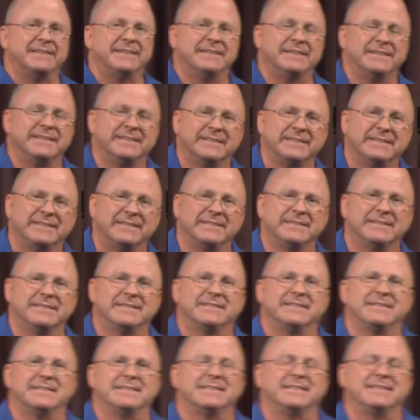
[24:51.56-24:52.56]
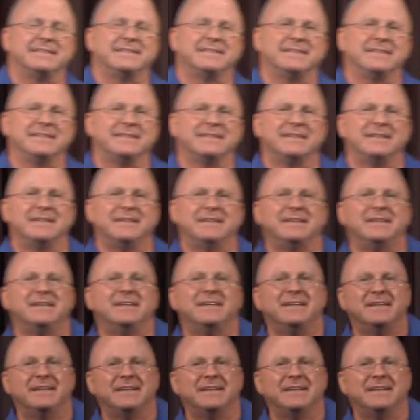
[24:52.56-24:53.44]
(silence)